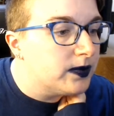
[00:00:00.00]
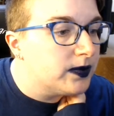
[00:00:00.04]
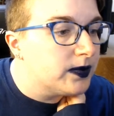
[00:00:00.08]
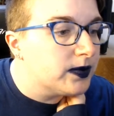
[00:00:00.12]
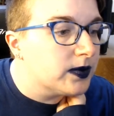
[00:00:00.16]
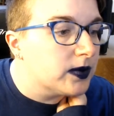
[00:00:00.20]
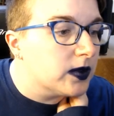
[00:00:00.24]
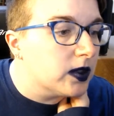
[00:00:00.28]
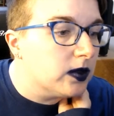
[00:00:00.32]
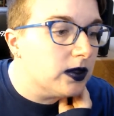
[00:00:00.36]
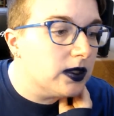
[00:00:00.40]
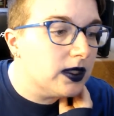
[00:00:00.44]

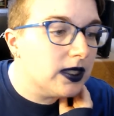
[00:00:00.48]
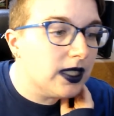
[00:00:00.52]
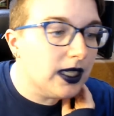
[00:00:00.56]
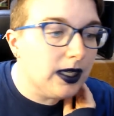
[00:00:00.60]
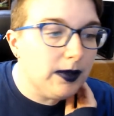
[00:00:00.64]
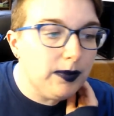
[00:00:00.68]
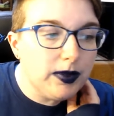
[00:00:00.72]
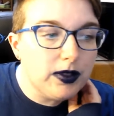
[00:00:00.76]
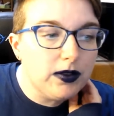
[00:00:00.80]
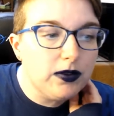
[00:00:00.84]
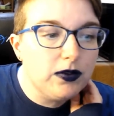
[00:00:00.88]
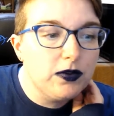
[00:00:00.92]
What types
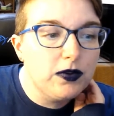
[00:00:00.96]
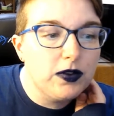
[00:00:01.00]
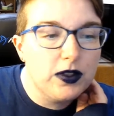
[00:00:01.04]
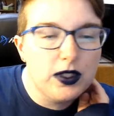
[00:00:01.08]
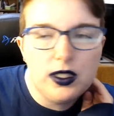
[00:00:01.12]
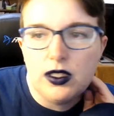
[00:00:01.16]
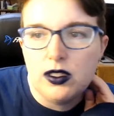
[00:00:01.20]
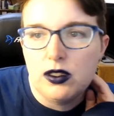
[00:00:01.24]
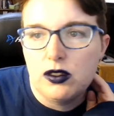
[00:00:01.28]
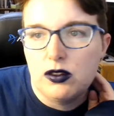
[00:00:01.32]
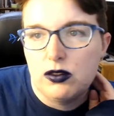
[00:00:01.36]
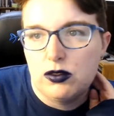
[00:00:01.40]
of
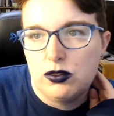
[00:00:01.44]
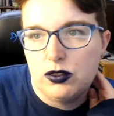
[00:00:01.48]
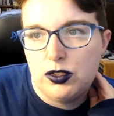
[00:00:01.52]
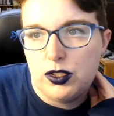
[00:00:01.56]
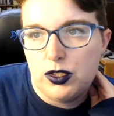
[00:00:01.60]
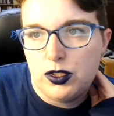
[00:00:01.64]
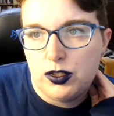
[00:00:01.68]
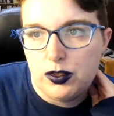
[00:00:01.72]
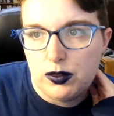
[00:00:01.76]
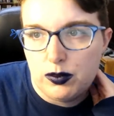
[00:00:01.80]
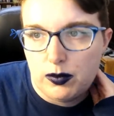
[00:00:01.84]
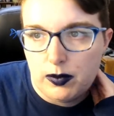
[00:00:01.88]
videos do
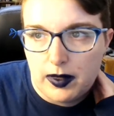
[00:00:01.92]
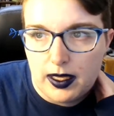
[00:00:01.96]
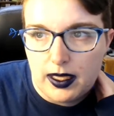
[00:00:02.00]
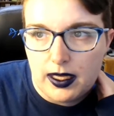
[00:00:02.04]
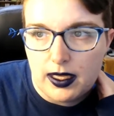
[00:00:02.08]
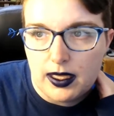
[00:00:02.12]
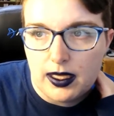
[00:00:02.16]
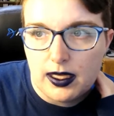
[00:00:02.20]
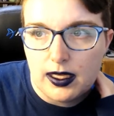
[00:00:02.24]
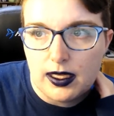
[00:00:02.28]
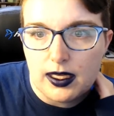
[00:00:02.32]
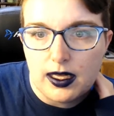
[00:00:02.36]
you
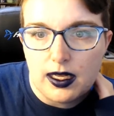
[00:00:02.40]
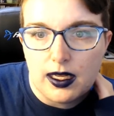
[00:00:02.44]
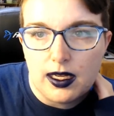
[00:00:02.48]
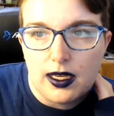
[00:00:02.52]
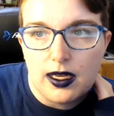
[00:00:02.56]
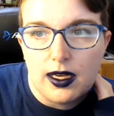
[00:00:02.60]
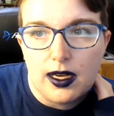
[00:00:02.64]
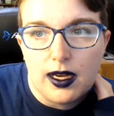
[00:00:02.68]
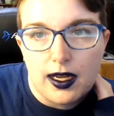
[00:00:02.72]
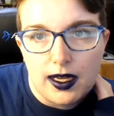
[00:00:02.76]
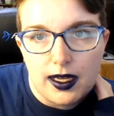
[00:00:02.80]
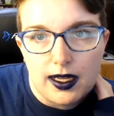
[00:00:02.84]
make?
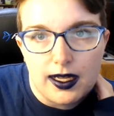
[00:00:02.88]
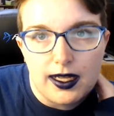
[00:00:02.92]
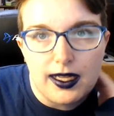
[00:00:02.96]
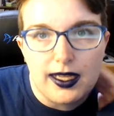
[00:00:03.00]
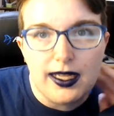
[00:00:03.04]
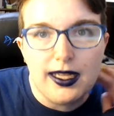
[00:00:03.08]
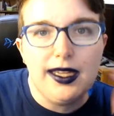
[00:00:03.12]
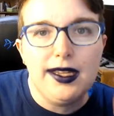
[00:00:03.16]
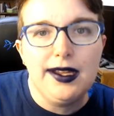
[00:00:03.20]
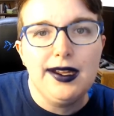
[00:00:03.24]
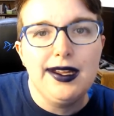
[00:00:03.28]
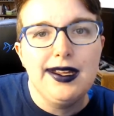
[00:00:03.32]
I
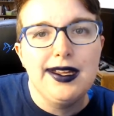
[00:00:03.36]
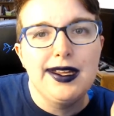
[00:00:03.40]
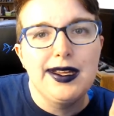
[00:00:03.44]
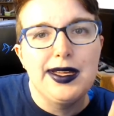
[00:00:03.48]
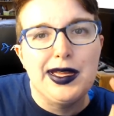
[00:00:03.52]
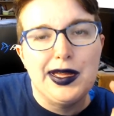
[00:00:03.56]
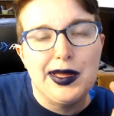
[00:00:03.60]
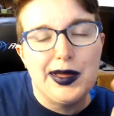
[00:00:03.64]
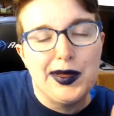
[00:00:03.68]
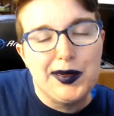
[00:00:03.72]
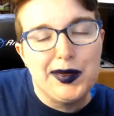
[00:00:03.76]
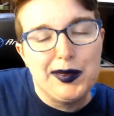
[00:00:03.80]

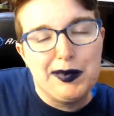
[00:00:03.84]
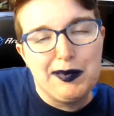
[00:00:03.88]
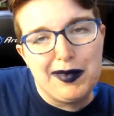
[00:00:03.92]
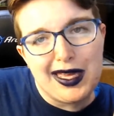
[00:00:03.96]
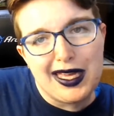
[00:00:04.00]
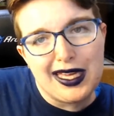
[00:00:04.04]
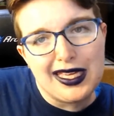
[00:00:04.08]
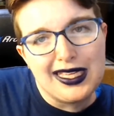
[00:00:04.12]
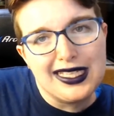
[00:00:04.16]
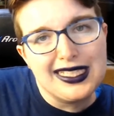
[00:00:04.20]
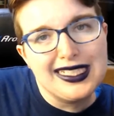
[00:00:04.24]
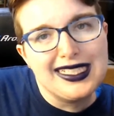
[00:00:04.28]

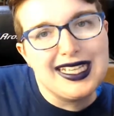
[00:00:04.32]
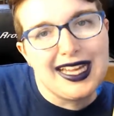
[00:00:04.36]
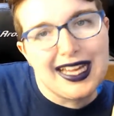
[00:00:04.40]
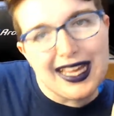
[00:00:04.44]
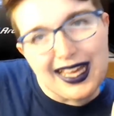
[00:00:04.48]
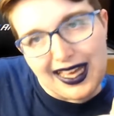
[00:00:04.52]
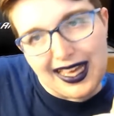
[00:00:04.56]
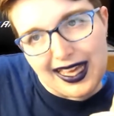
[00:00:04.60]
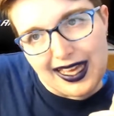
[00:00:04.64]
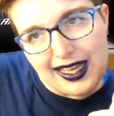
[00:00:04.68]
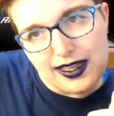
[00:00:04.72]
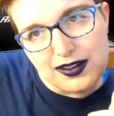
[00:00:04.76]
make
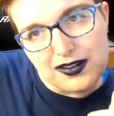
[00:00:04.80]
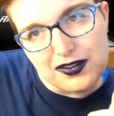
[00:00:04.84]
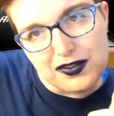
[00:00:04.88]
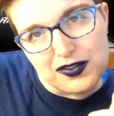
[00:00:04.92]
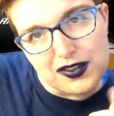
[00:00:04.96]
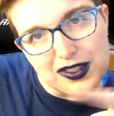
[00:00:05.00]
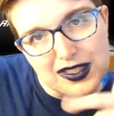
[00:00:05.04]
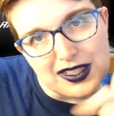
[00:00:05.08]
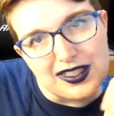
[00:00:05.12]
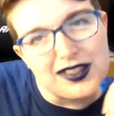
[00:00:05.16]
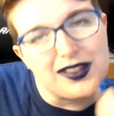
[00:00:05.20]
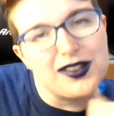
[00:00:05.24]
tag
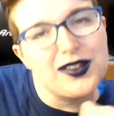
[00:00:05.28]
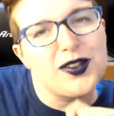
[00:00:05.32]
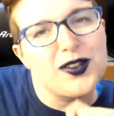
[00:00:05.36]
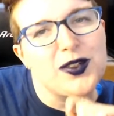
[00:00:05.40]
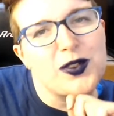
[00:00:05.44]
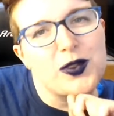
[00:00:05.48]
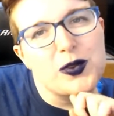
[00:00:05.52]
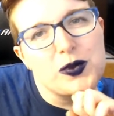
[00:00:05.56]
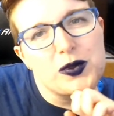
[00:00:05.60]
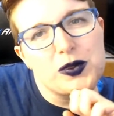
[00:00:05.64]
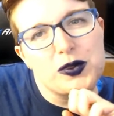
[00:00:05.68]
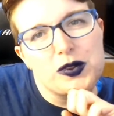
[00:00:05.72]

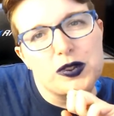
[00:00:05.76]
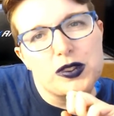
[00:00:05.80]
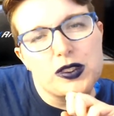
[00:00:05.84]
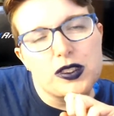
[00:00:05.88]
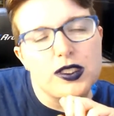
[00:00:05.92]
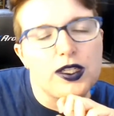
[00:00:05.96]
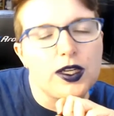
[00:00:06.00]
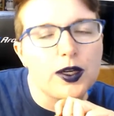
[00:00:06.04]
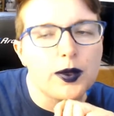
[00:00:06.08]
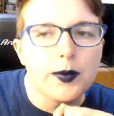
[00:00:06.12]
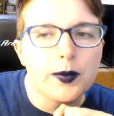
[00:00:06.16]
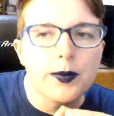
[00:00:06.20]
videos. No.
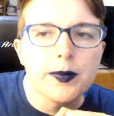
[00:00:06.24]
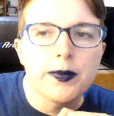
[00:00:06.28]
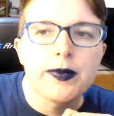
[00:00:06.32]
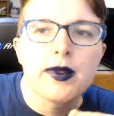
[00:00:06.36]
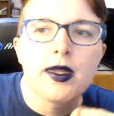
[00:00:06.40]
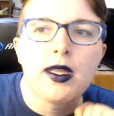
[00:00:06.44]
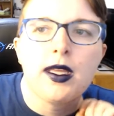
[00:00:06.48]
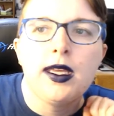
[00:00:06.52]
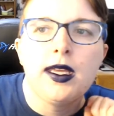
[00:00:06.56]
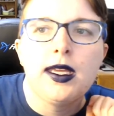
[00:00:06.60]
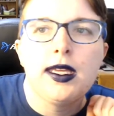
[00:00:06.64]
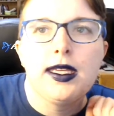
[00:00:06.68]

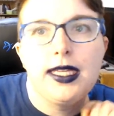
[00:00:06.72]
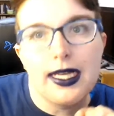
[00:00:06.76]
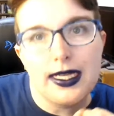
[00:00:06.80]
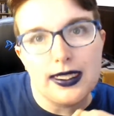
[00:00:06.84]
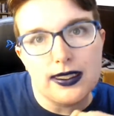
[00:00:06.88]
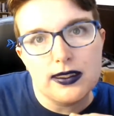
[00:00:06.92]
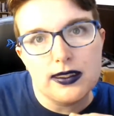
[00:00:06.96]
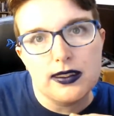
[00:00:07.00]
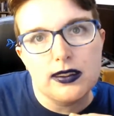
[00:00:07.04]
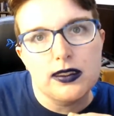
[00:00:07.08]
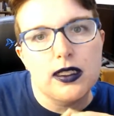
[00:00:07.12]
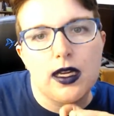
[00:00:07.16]

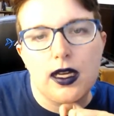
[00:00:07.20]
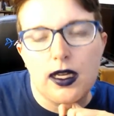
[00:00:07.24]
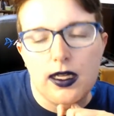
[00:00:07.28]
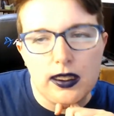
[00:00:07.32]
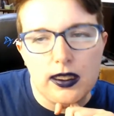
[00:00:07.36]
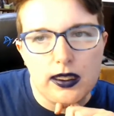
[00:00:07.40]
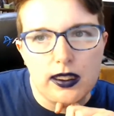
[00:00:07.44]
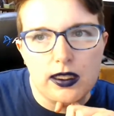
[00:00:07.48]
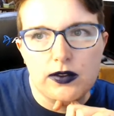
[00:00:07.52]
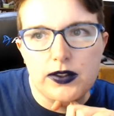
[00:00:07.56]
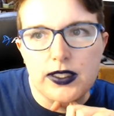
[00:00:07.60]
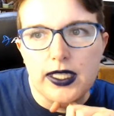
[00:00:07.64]
Yes, I
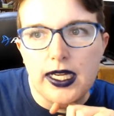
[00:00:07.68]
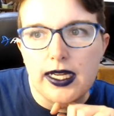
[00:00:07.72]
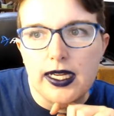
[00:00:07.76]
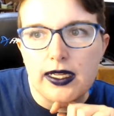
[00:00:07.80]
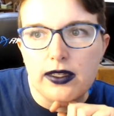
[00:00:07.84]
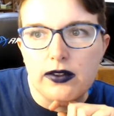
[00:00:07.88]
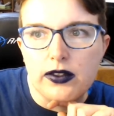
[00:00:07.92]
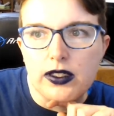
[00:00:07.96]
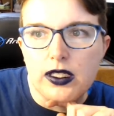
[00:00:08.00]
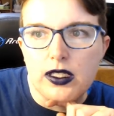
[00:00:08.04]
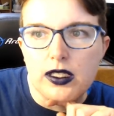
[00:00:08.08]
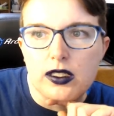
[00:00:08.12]
love tag
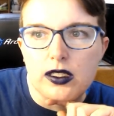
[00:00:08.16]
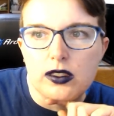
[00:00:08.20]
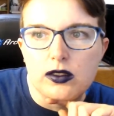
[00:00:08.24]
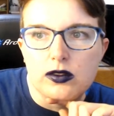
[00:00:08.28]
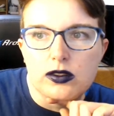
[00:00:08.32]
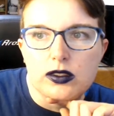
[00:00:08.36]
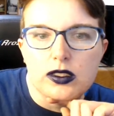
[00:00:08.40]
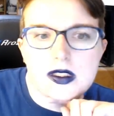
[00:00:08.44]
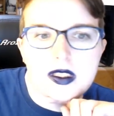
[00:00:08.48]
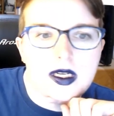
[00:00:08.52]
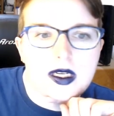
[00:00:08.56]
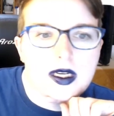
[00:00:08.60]
videos.
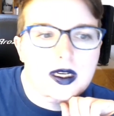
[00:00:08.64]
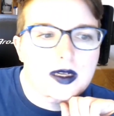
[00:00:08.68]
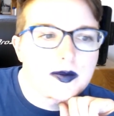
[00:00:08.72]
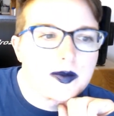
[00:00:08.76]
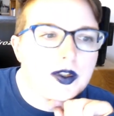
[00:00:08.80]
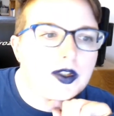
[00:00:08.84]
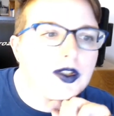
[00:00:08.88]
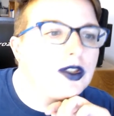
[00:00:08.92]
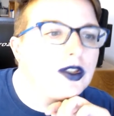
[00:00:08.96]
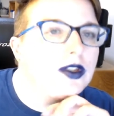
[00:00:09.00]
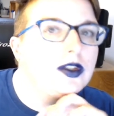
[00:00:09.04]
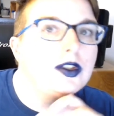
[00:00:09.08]
You
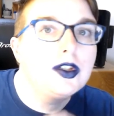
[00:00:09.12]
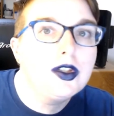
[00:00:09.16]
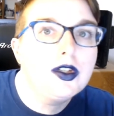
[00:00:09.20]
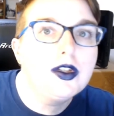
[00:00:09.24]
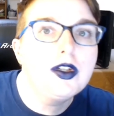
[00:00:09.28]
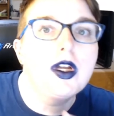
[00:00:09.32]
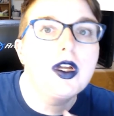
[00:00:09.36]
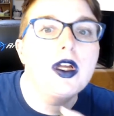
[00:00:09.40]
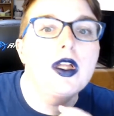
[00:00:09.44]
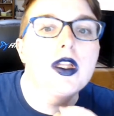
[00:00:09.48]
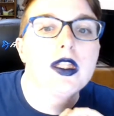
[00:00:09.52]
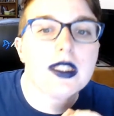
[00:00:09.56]
can learn
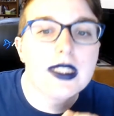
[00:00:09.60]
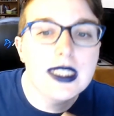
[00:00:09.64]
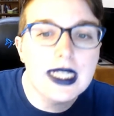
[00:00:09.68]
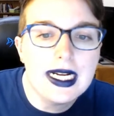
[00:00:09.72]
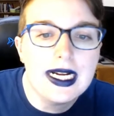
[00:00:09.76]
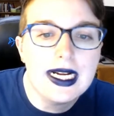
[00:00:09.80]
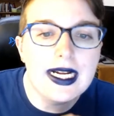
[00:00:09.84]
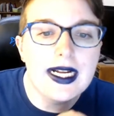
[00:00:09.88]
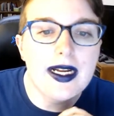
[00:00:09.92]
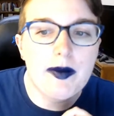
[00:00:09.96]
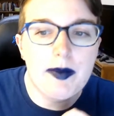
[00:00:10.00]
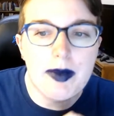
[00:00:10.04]
a lot
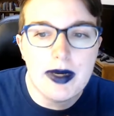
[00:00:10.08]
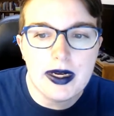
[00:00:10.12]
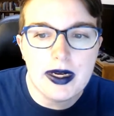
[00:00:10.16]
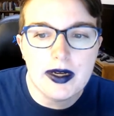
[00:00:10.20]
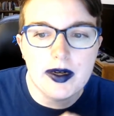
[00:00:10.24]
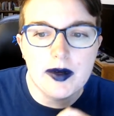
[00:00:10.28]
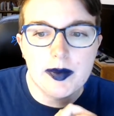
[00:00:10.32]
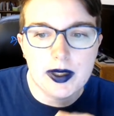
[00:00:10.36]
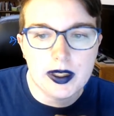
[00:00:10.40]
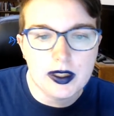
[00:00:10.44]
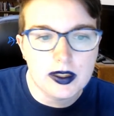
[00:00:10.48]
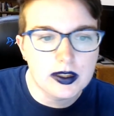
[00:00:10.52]
about a
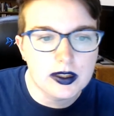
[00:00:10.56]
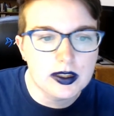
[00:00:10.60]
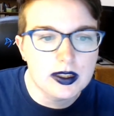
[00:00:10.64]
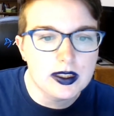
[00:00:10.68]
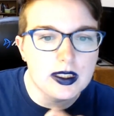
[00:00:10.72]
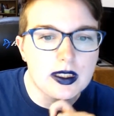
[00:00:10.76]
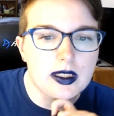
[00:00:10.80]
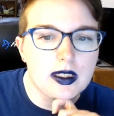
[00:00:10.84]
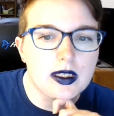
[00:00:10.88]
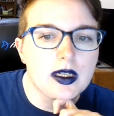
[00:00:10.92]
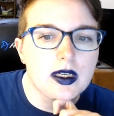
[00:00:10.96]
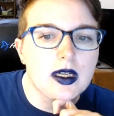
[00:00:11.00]

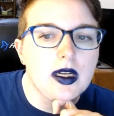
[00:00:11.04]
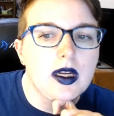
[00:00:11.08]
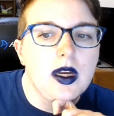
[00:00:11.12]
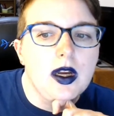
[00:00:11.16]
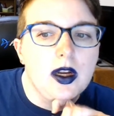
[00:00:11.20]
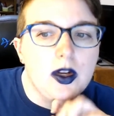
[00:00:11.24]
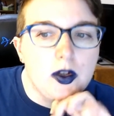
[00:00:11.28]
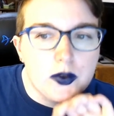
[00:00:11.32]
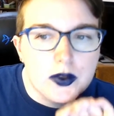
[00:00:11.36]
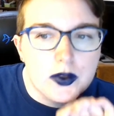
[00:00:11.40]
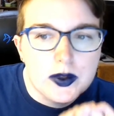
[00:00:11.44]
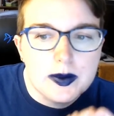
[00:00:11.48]
person
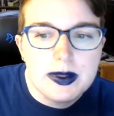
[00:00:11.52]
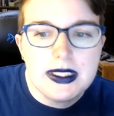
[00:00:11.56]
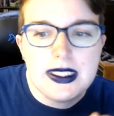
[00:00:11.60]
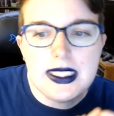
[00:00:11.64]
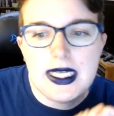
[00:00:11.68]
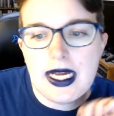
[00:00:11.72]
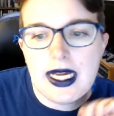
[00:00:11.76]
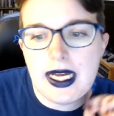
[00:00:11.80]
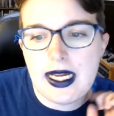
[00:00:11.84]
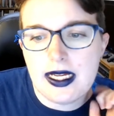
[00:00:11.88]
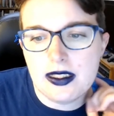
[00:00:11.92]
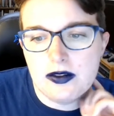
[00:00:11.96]
from a
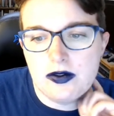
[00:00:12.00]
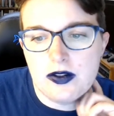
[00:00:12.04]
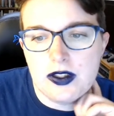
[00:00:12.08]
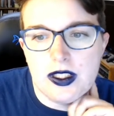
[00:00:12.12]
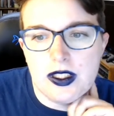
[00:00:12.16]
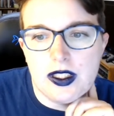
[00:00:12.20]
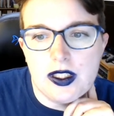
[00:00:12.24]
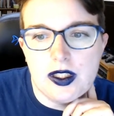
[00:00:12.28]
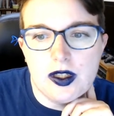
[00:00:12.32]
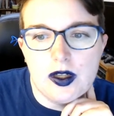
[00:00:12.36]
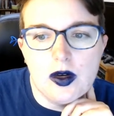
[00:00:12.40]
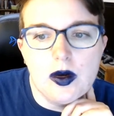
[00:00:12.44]
tag
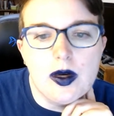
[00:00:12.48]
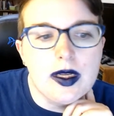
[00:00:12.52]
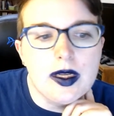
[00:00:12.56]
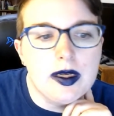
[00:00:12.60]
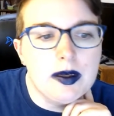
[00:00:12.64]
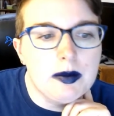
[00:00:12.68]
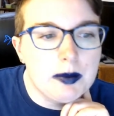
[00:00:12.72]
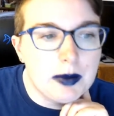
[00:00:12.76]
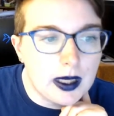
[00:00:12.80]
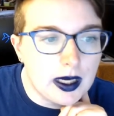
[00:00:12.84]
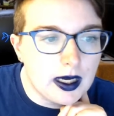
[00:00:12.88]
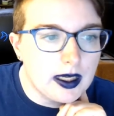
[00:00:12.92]
video, in
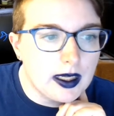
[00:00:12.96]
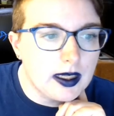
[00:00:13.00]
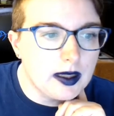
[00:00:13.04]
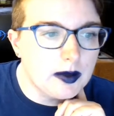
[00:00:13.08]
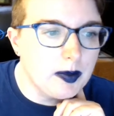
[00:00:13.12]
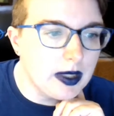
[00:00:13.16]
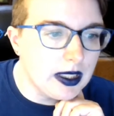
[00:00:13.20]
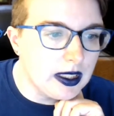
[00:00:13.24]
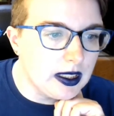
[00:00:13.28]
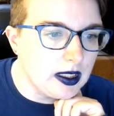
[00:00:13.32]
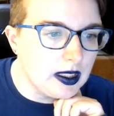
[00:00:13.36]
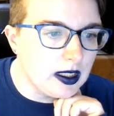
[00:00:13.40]
my
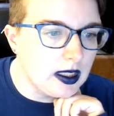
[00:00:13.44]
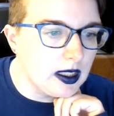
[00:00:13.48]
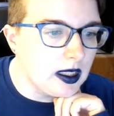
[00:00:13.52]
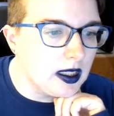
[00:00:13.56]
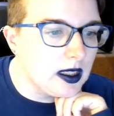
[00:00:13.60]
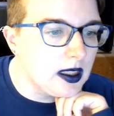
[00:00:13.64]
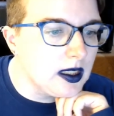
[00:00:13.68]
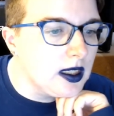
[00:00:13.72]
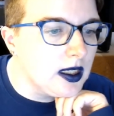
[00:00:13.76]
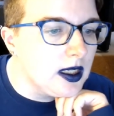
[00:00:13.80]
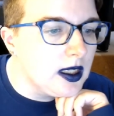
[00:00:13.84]
opinion.